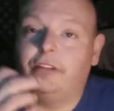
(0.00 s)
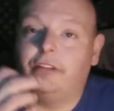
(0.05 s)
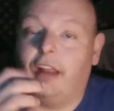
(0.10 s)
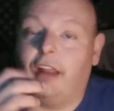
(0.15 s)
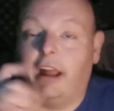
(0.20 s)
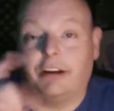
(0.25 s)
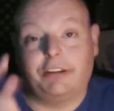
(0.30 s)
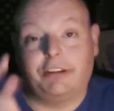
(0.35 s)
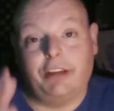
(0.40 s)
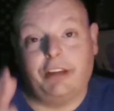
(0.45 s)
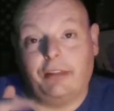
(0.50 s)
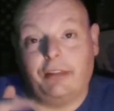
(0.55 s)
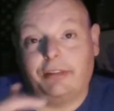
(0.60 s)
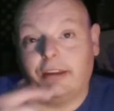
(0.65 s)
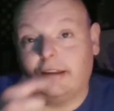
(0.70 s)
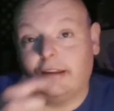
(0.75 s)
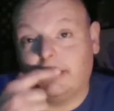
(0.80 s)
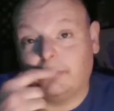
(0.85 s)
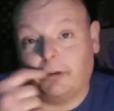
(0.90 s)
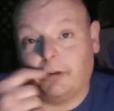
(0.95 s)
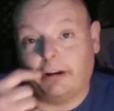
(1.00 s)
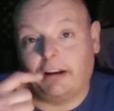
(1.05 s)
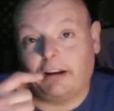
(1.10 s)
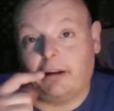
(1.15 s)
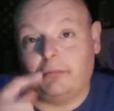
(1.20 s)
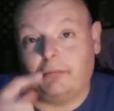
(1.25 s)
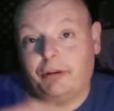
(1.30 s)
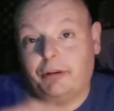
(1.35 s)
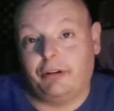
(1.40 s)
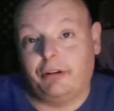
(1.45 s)
Actually, I think it's working
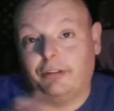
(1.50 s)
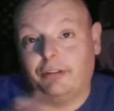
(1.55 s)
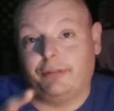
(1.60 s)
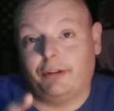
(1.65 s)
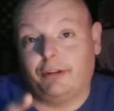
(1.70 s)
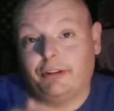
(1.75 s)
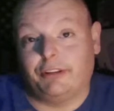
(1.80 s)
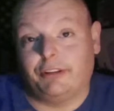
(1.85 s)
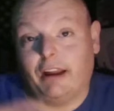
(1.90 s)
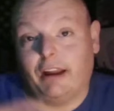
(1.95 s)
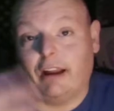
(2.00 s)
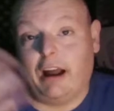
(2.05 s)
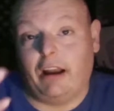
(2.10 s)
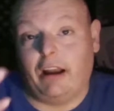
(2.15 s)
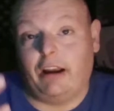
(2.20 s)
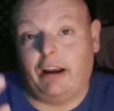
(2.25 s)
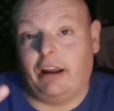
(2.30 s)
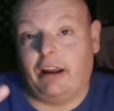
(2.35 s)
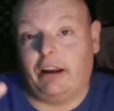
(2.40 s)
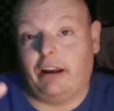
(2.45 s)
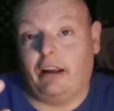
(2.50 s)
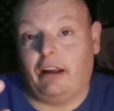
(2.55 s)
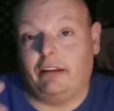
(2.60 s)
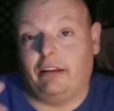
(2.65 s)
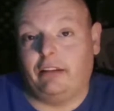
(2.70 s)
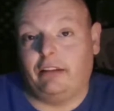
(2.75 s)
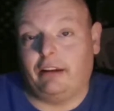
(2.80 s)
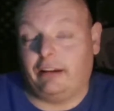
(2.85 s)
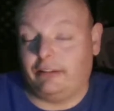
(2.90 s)
out pretty good. The first day I got it, I got